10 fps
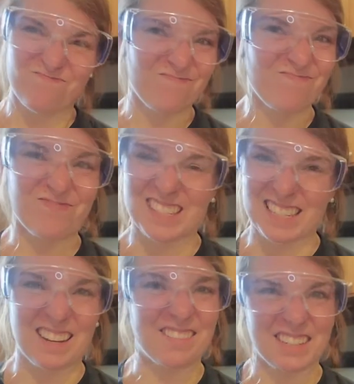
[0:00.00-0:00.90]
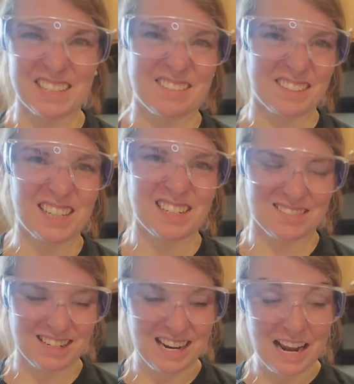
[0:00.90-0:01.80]
it's not very fun.
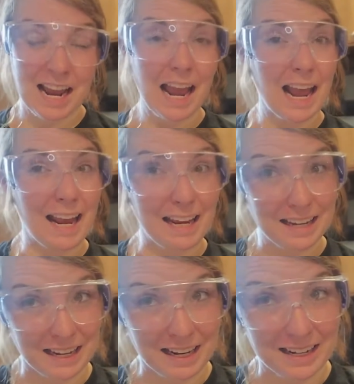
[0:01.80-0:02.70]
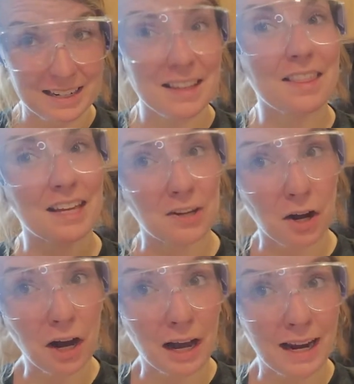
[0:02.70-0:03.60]
And thank
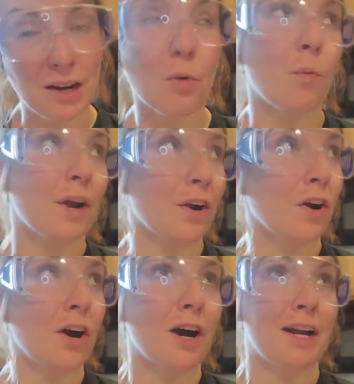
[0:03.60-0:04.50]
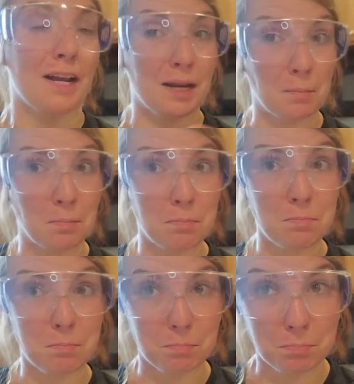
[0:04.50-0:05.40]
God we're on a
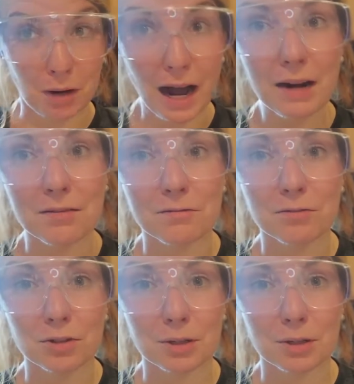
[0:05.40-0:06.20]
bottom floor